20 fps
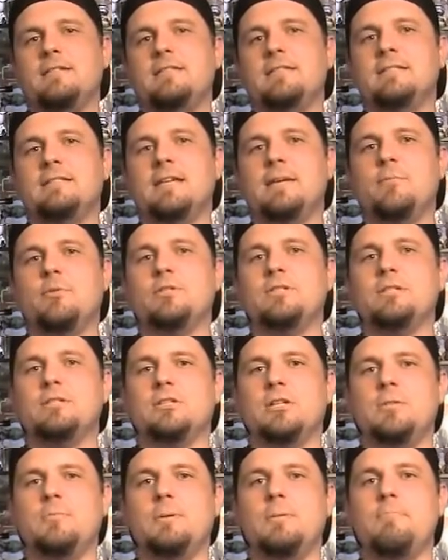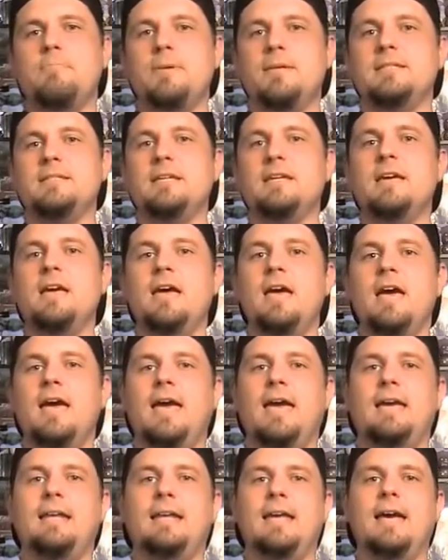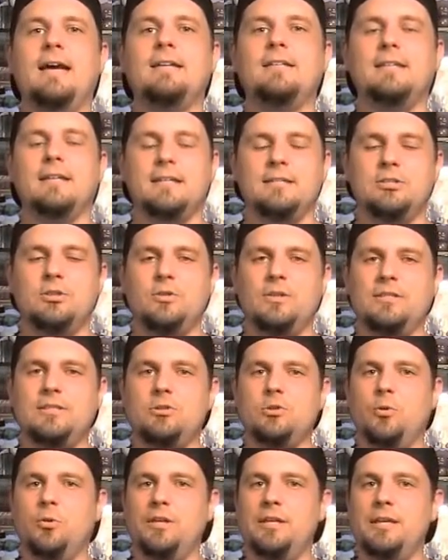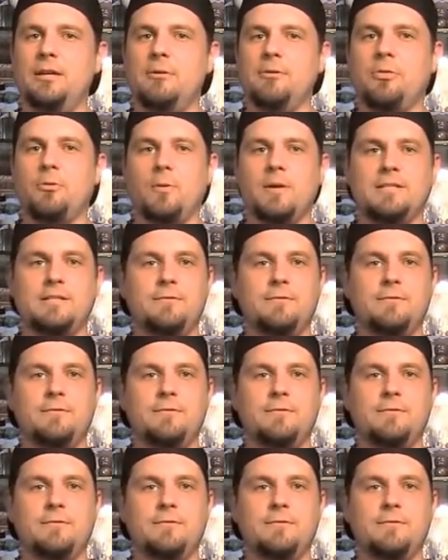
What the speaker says: is the same reason it's going to be busy and hectic. And so this is only year 3.